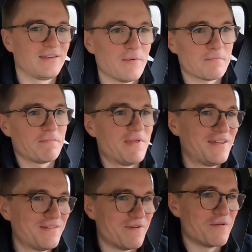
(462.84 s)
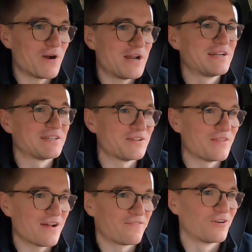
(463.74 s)
Yep, been waiting to
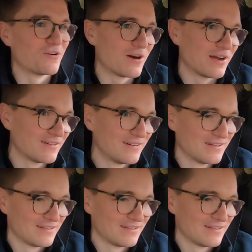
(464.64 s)
do that for a while.